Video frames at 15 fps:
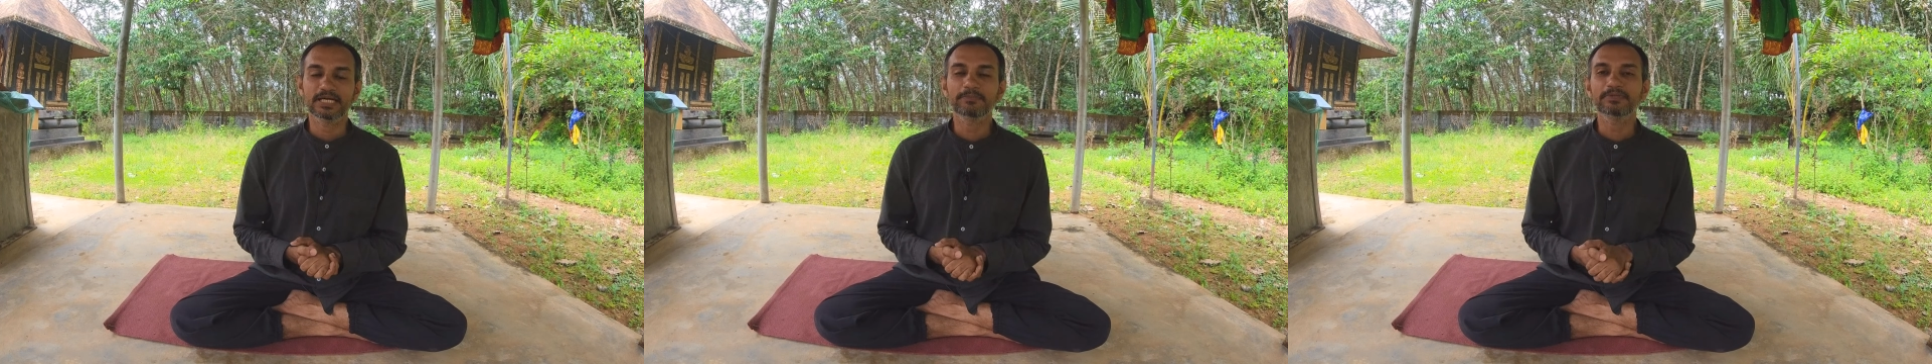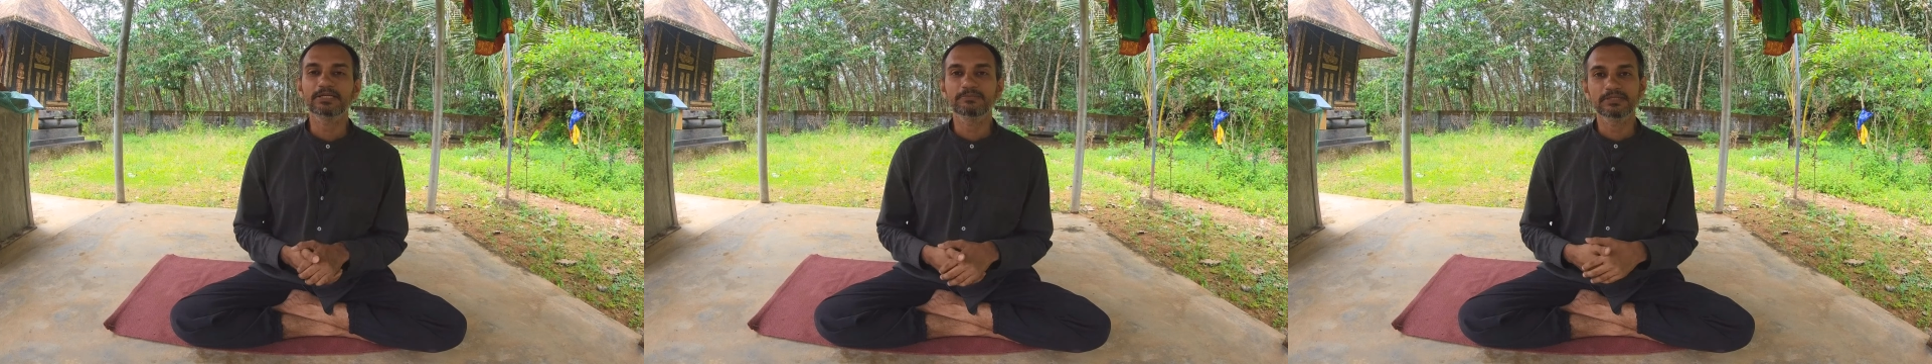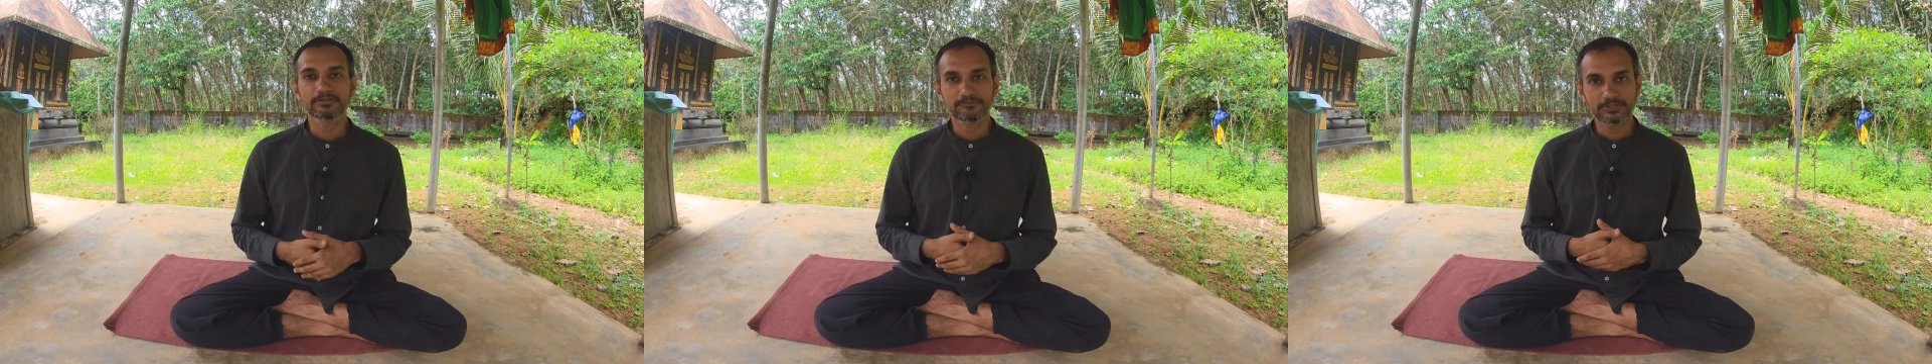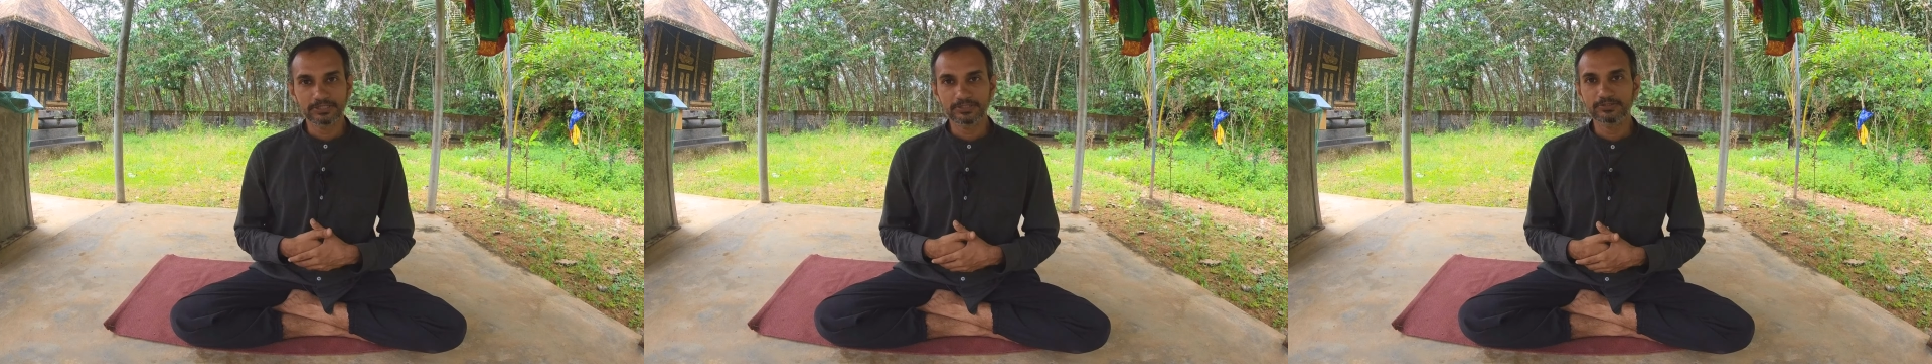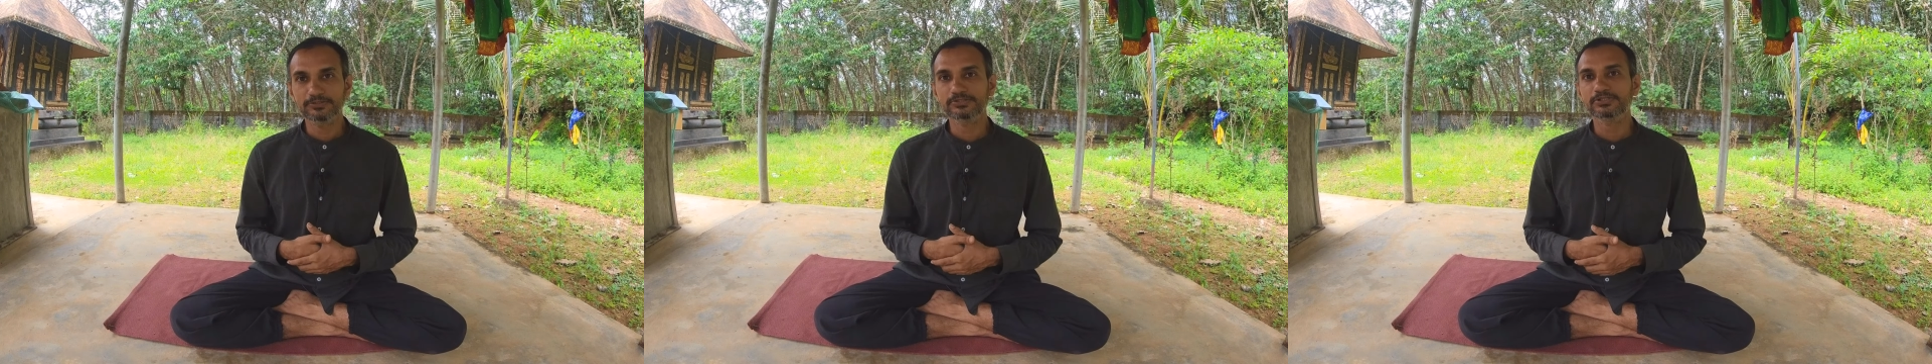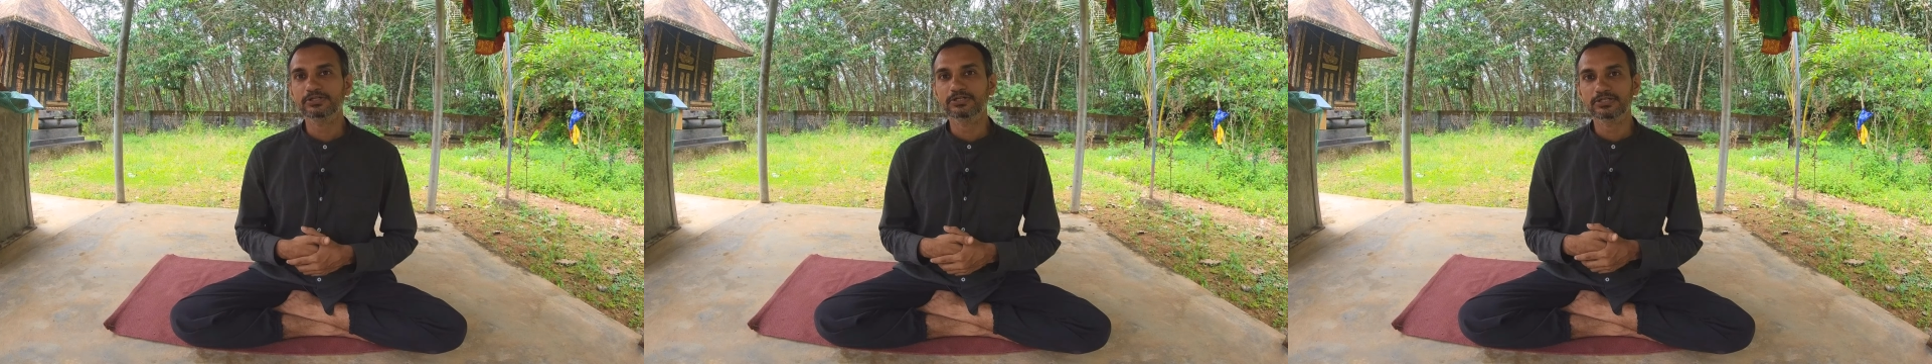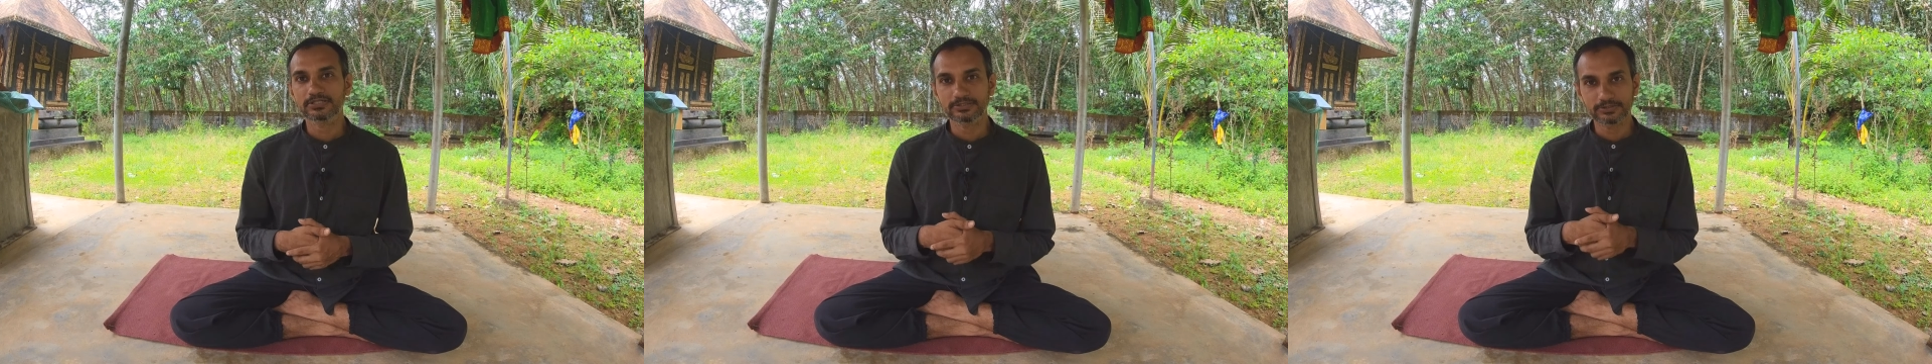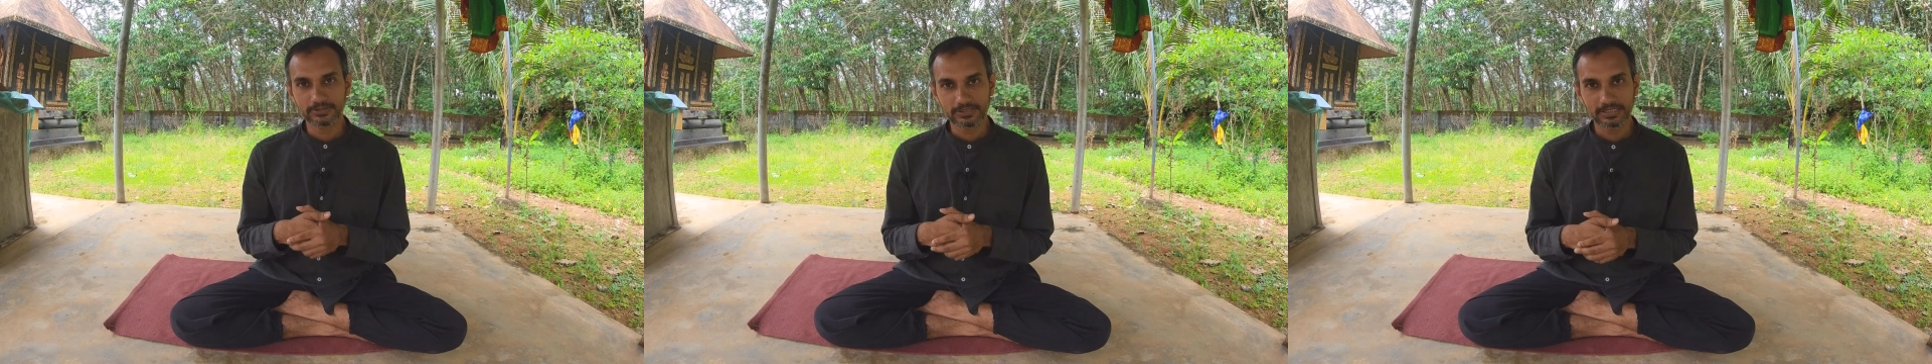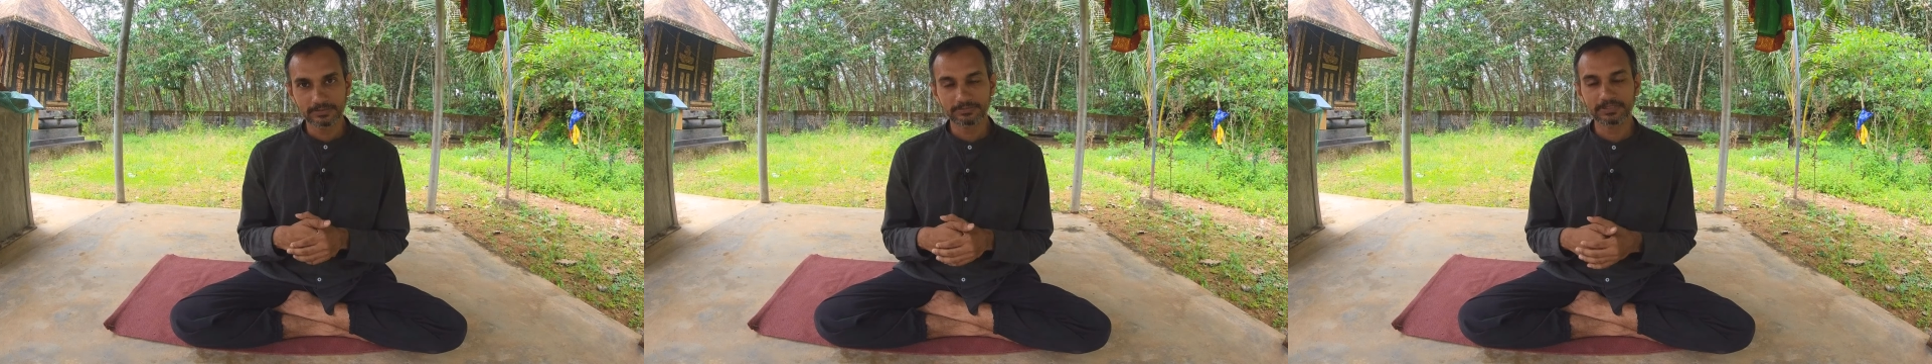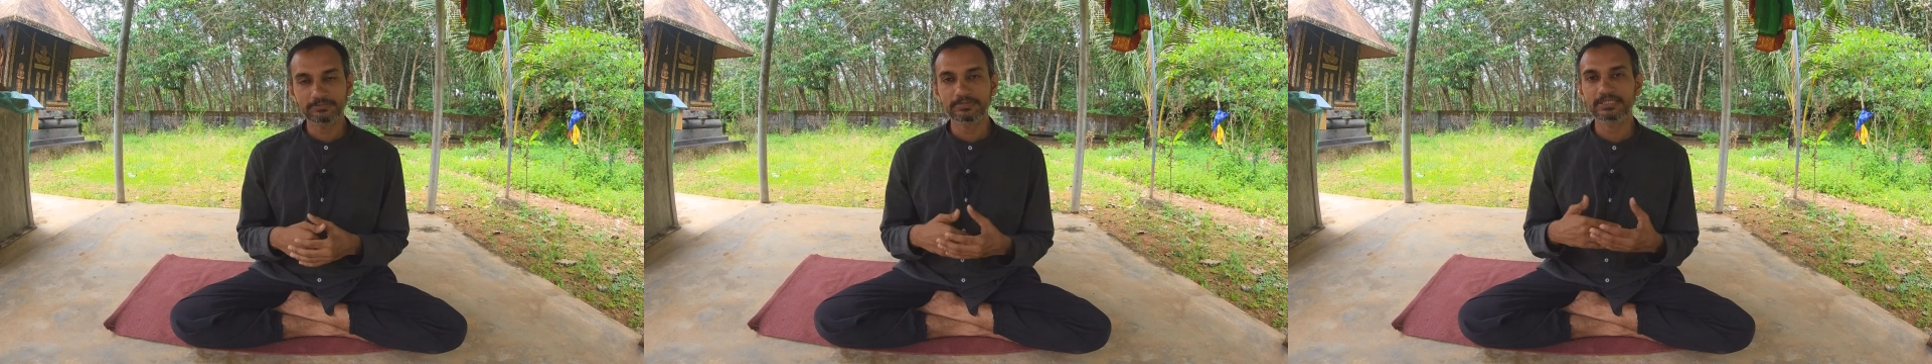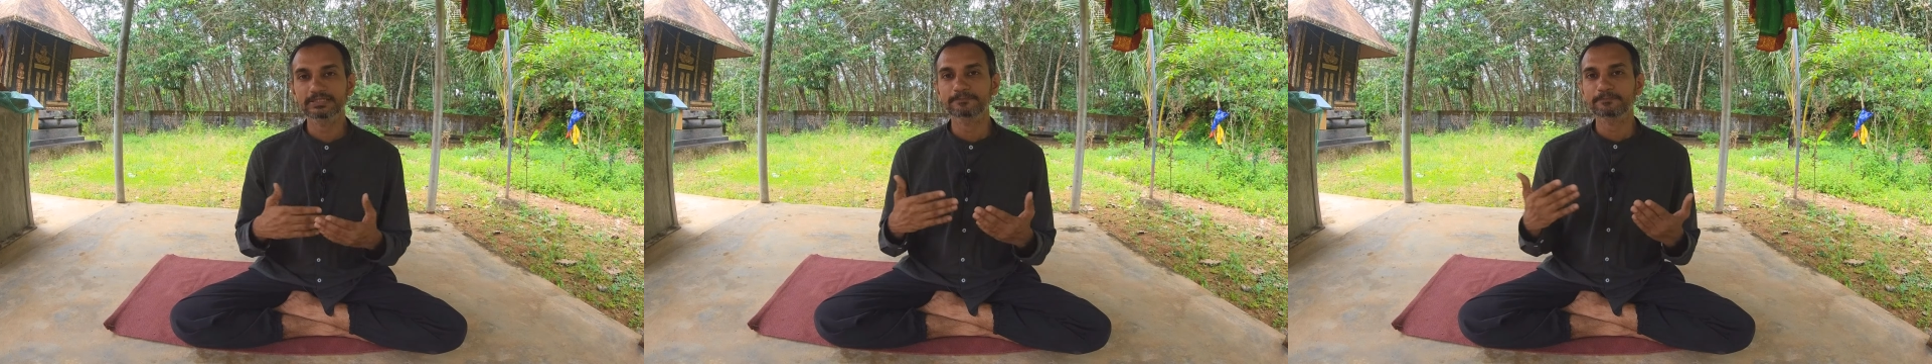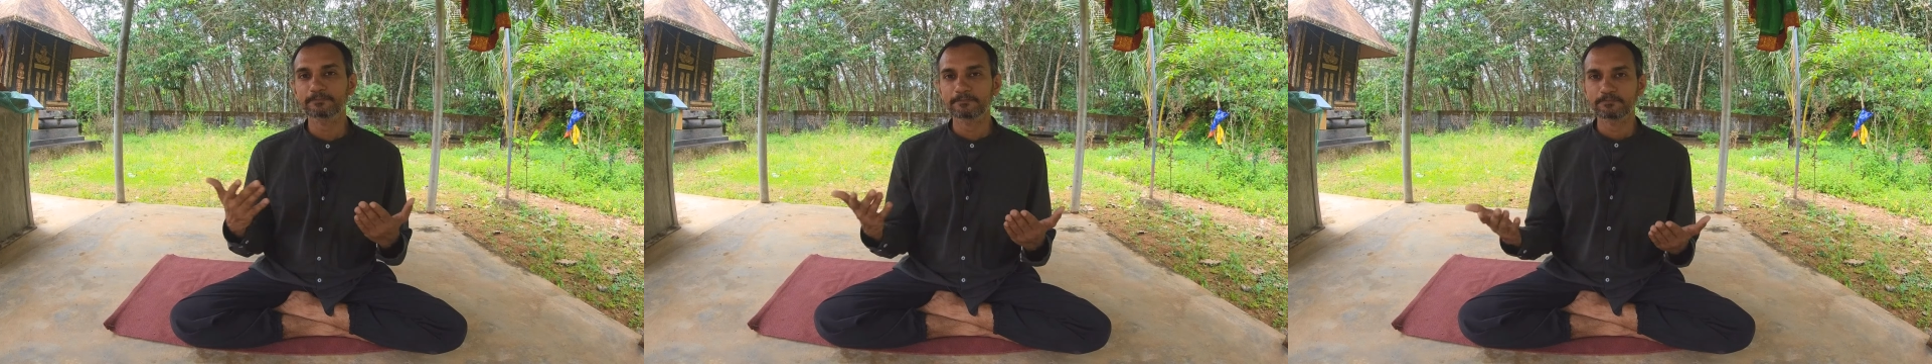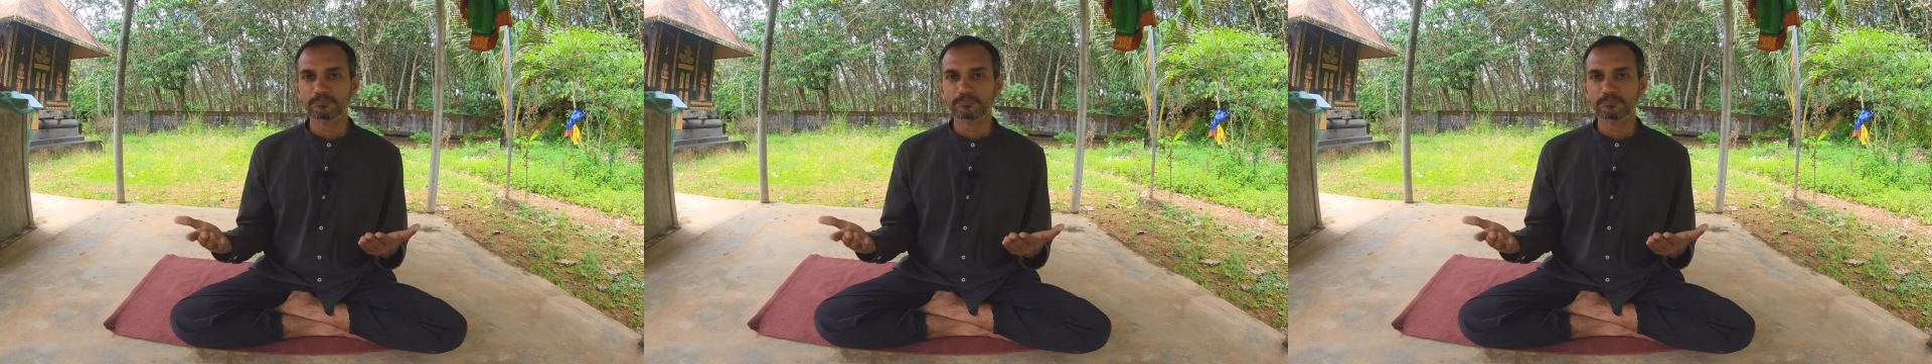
upcoming videos, or upcoming